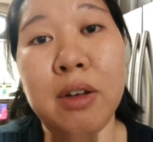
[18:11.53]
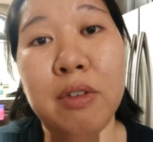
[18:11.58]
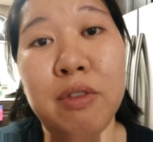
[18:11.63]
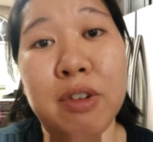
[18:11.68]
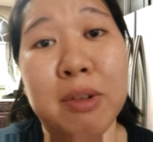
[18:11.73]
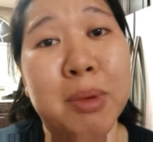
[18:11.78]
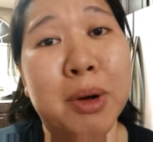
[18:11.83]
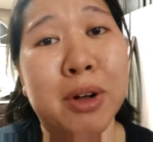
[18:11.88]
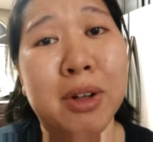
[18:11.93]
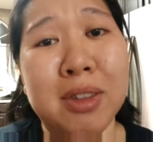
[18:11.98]

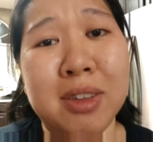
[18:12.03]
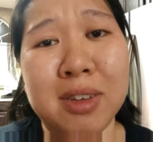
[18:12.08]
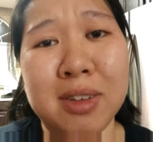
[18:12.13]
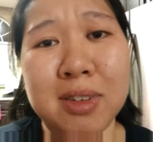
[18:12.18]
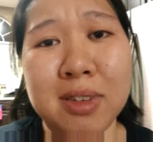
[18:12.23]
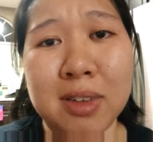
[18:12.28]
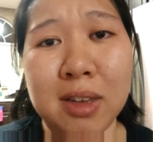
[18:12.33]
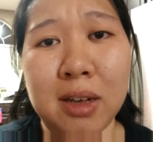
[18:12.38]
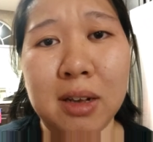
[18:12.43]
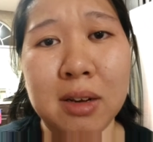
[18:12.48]
from all this
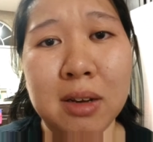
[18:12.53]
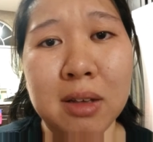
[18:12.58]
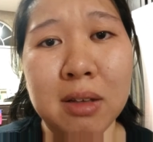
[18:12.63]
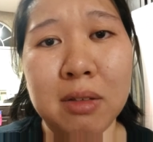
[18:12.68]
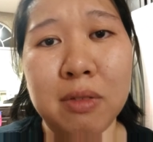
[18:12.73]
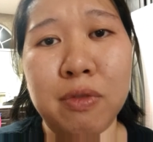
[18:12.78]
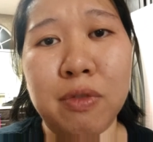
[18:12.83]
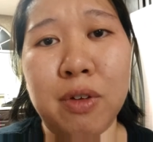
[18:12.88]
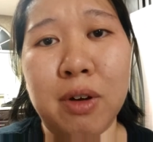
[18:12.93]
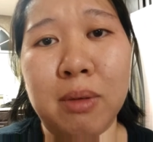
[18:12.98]

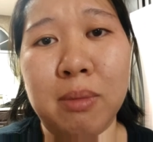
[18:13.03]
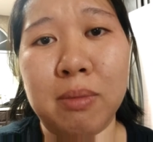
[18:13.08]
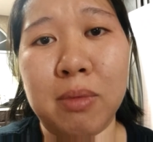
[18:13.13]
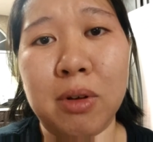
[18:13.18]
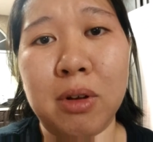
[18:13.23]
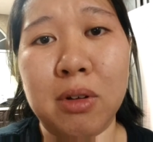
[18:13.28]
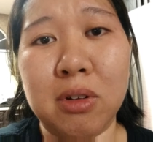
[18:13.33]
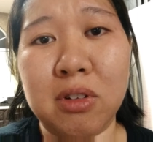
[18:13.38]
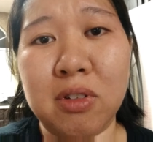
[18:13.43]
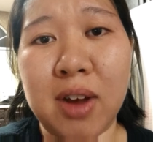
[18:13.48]
sickness, from
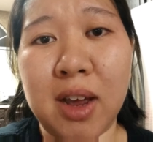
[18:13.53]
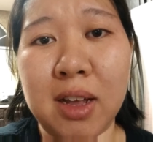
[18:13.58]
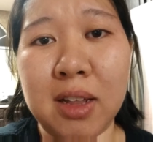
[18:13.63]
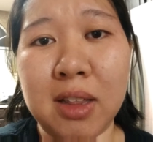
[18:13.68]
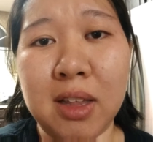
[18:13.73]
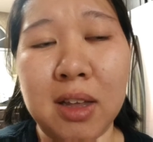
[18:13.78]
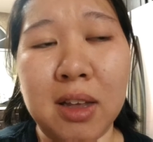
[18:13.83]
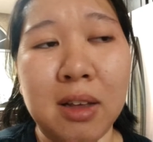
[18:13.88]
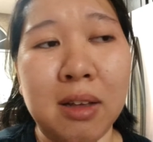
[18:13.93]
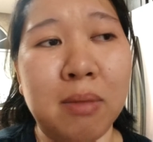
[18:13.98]

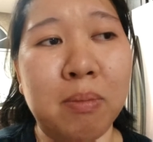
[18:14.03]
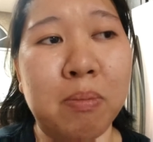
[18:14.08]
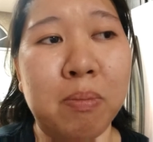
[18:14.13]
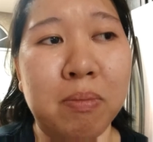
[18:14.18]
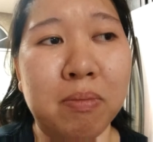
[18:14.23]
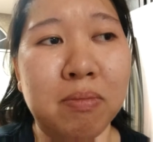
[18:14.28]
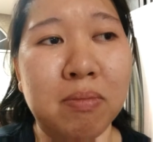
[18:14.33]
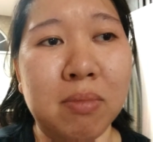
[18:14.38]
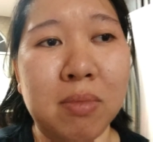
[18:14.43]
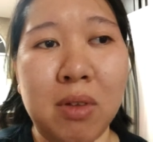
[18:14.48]
contracting
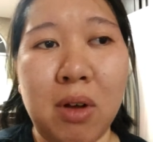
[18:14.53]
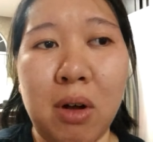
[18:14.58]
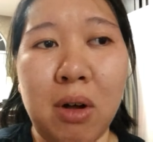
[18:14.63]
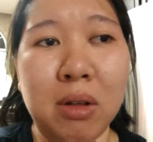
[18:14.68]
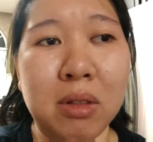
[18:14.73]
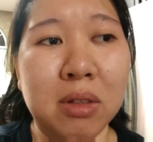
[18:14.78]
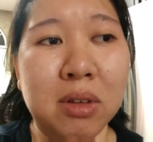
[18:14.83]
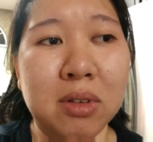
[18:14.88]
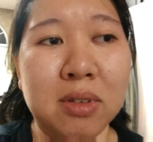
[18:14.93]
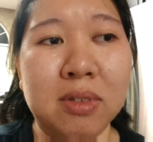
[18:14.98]

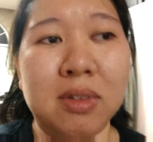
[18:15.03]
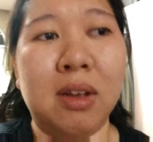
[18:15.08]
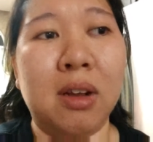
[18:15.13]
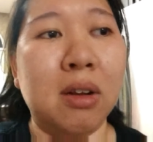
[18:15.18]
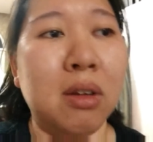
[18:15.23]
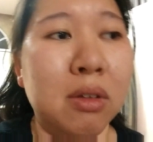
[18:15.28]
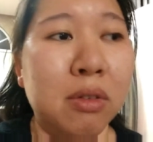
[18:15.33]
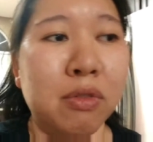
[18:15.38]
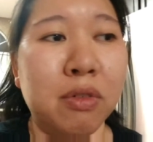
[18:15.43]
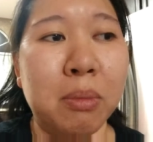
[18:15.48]
all this
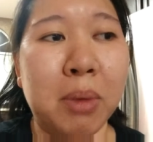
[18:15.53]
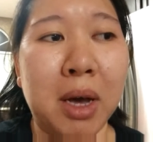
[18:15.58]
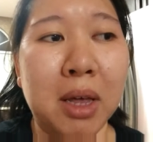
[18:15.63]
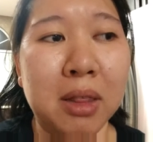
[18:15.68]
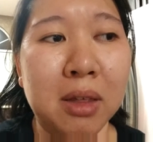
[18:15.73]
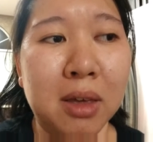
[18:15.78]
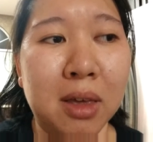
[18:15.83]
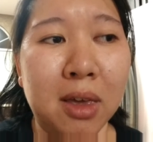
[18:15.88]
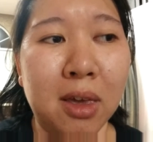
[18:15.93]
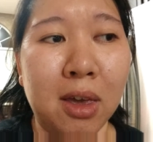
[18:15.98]
sickness from
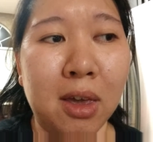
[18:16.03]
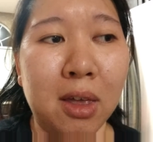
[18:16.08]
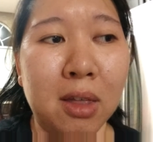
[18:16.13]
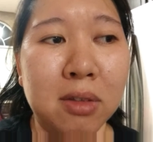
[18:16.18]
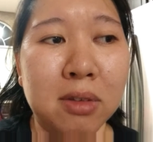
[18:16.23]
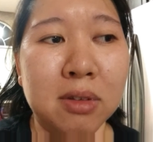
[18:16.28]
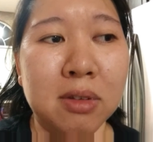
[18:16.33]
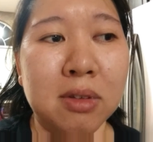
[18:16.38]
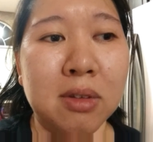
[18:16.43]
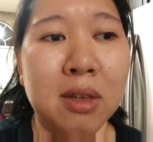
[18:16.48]
other
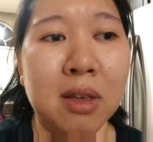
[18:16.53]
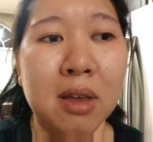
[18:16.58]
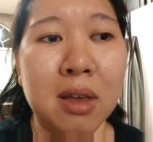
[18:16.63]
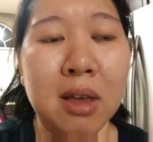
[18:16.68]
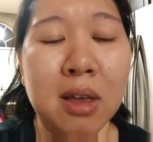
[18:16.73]
kids.